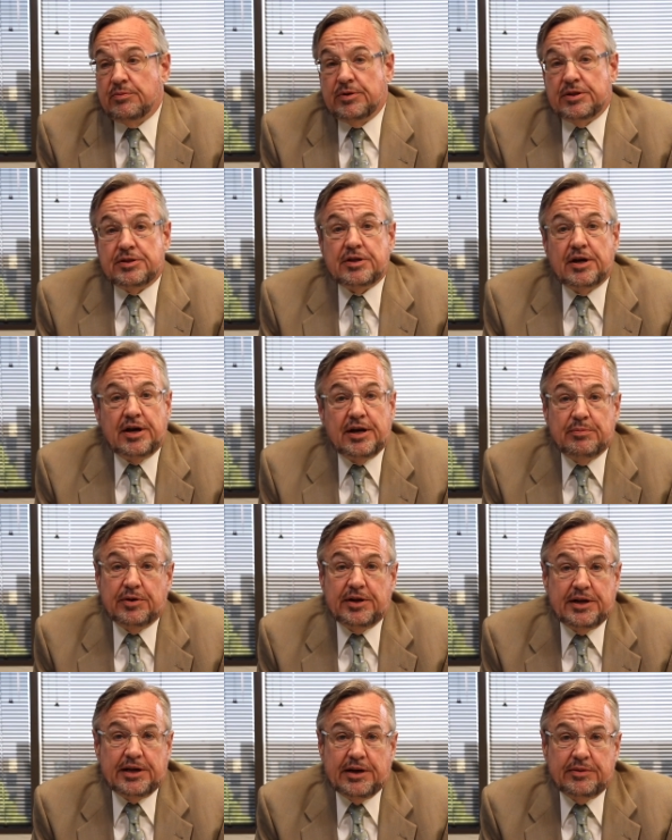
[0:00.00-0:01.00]
with time
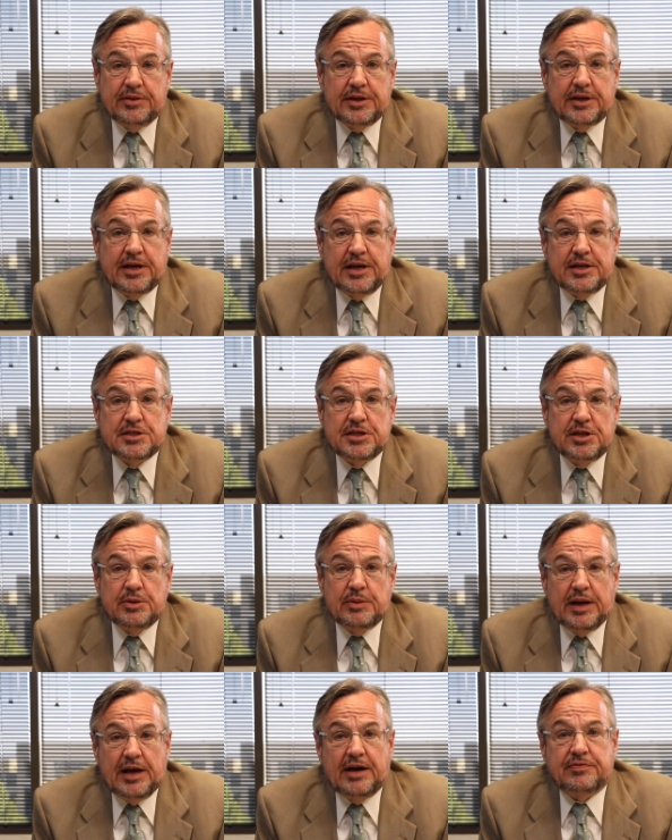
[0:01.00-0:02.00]
running out in the case that
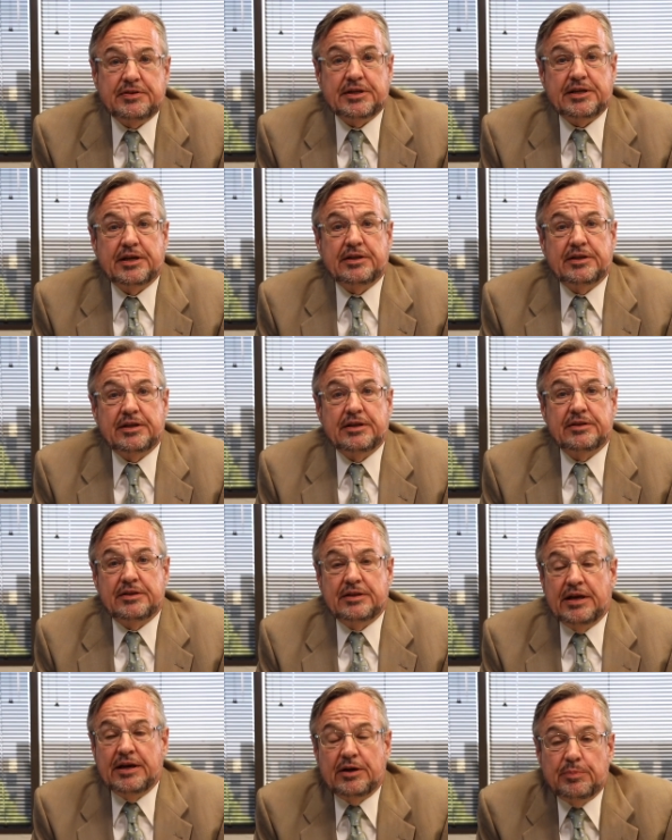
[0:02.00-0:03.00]
you have to get
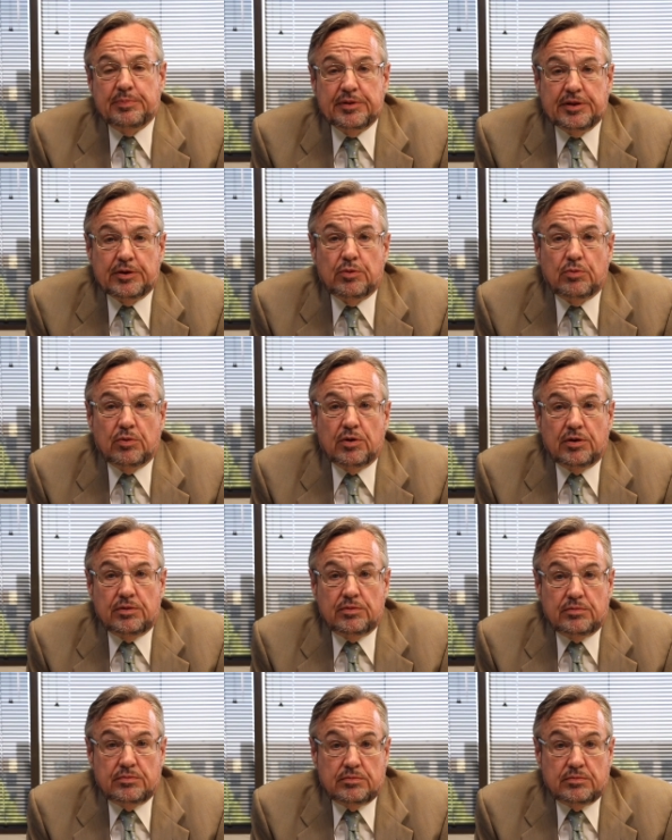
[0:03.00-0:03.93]
the help of the court.